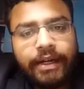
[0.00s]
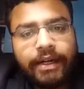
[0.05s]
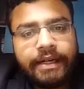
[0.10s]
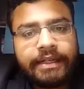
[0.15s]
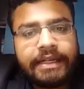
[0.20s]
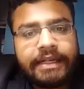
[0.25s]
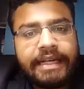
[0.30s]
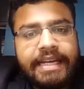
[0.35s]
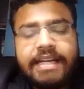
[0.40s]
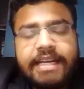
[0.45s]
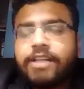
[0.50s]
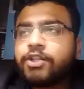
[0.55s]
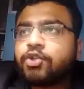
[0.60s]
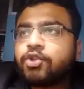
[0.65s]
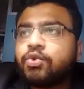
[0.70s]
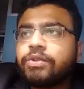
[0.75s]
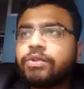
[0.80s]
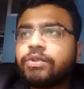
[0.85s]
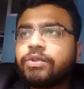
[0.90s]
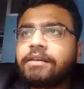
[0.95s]
leads
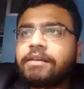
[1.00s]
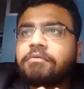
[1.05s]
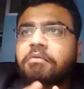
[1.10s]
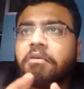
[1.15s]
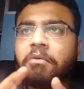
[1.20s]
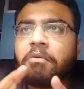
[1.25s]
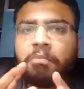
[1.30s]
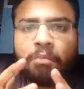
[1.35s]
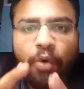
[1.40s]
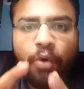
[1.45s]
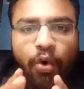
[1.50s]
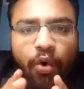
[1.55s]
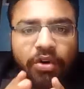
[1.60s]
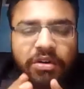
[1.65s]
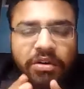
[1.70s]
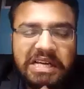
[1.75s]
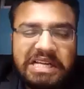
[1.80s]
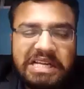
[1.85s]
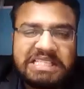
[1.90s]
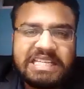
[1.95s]
to the more
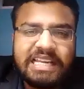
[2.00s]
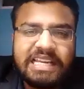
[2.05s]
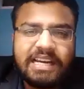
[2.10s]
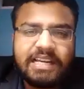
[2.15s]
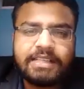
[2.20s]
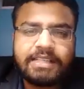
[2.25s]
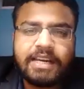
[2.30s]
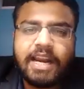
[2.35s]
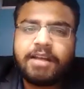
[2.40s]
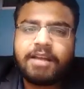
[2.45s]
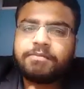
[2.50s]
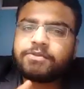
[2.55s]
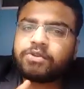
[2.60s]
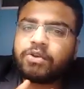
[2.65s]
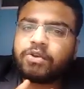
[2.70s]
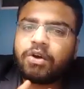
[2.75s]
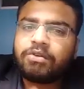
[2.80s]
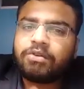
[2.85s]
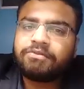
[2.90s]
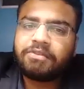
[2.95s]
serious crimes
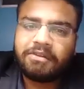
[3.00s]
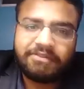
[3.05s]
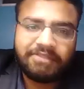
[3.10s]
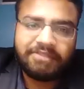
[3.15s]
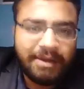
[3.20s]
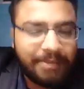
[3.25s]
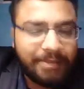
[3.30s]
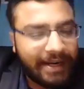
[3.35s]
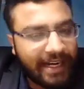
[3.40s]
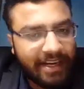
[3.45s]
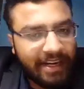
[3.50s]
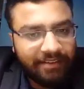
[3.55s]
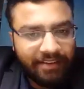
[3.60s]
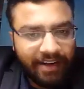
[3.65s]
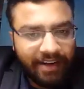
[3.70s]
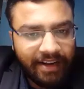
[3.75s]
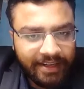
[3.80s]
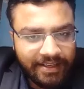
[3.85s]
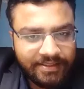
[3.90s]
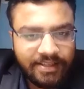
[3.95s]
of female
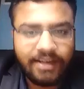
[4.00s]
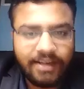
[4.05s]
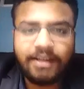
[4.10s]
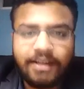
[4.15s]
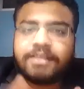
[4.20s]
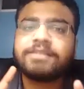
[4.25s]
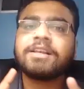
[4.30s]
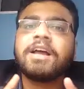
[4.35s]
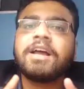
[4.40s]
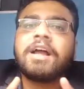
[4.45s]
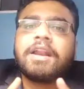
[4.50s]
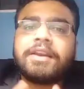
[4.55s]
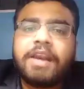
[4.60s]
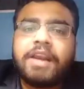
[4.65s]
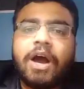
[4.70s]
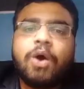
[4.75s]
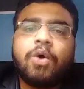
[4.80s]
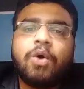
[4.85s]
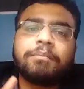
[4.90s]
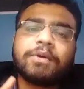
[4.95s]
infanticides.
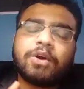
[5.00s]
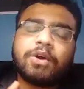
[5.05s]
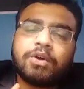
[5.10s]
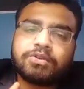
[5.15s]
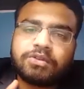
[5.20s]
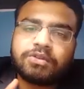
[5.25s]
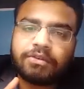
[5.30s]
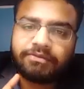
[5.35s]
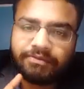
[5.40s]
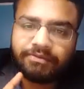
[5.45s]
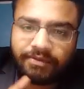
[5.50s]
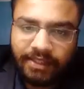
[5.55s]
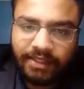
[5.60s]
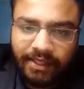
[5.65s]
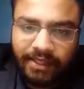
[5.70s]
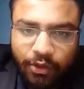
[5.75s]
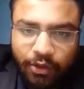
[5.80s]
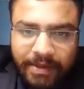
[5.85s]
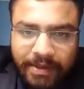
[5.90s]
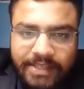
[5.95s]
Now, because of the
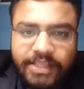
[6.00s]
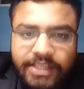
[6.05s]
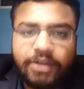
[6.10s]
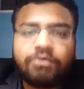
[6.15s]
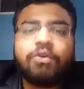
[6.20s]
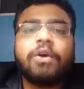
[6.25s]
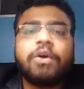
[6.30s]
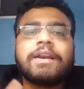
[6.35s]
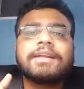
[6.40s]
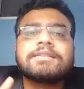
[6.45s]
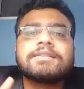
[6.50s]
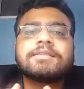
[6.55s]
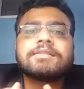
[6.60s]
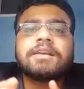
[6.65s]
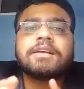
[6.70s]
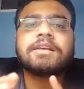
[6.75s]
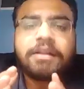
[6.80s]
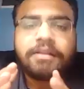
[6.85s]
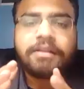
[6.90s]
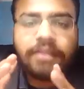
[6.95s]
domestic violence,
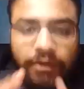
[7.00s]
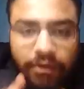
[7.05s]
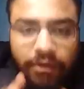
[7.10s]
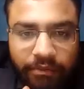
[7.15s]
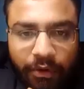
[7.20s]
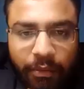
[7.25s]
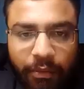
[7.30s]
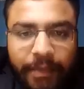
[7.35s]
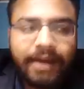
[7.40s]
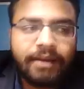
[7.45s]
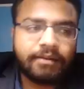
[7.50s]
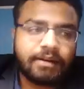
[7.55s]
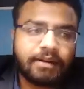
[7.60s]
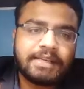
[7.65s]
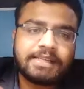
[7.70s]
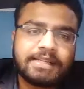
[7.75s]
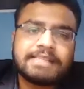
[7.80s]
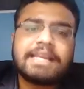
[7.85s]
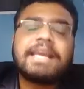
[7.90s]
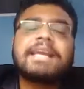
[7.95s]
the woman
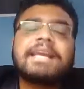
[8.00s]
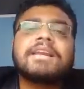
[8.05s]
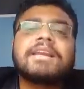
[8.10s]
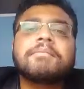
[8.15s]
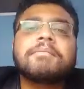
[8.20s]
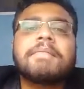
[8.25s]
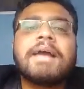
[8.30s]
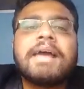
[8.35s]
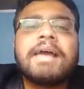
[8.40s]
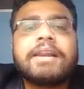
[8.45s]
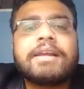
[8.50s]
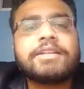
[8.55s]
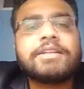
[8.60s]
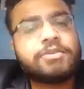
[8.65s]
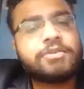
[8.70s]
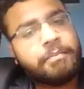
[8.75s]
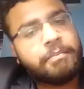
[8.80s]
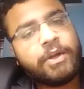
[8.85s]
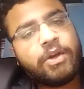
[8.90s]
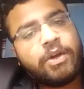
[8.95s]
is staying in a marriage
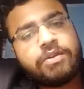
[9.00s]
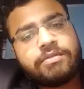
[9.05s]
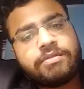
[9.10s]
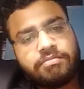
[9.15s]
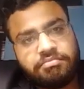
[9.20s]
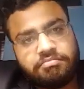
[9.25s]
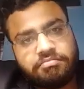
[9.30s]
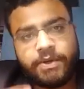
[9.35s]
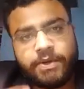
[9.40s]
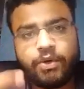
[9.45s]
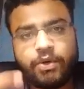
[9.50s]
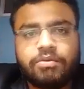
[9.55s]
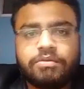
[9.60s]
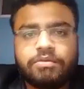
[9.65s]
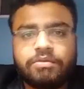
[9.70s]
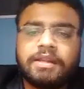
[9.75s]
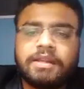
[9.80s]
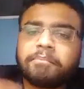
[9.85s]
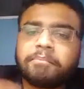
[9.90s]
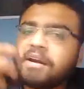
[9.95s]
because
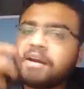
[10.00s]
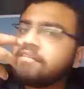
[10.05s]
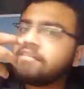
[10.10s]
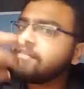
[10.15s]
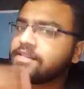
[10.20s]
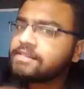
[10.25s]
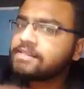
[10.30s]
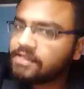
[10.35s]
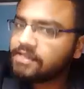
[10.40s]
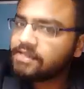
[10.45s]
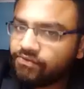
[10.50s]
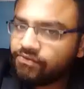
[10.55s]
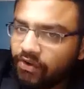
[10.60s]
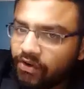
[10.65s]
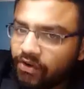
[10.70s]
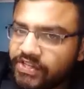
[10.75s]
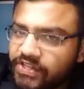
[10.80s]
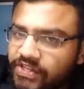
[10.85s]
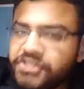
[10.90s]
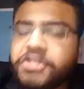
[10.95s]
the preferences for
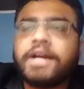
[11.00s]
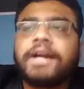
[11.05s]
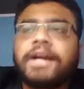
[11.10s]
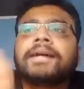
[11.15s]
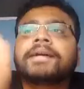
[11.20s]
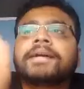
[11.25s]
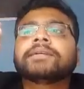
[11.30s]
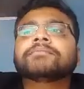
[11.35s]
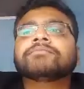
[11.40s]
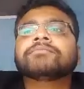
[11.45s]
the child.